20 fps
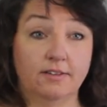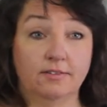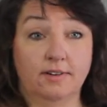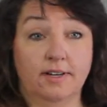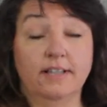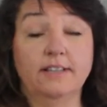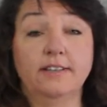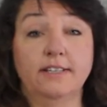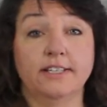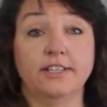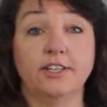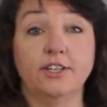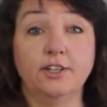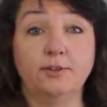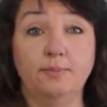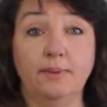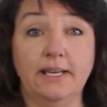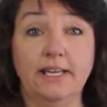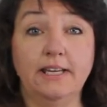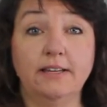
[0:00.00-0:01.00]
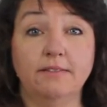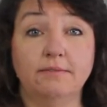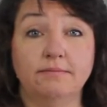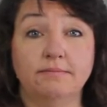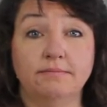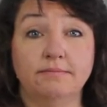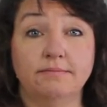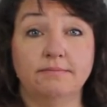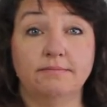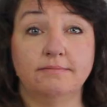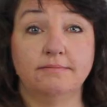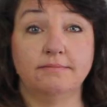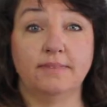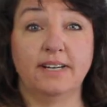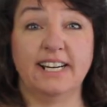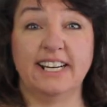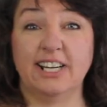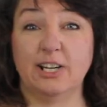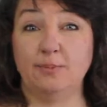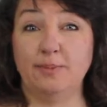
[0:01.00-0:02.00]
Well, it could be,
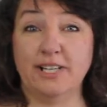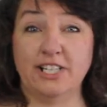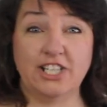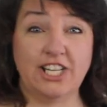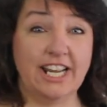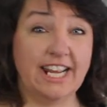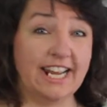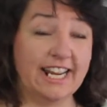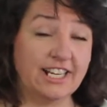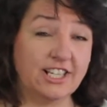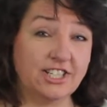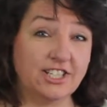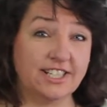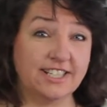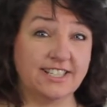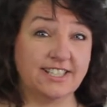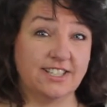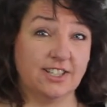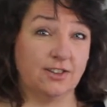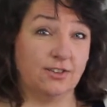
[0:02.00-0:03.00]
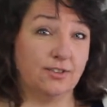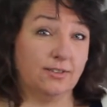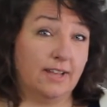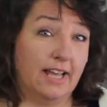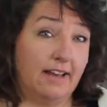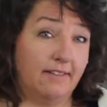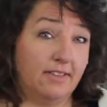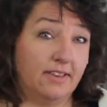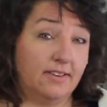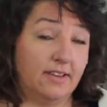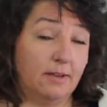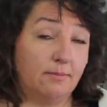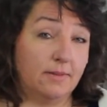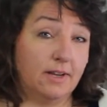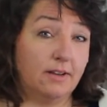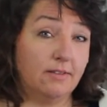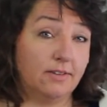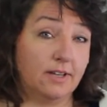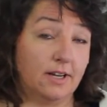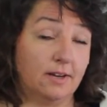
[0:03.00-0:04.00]
but it could be changed and still have the same
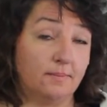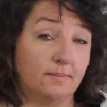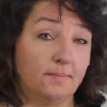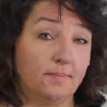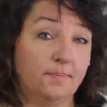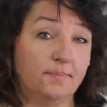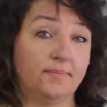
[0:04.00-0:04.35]
outcome.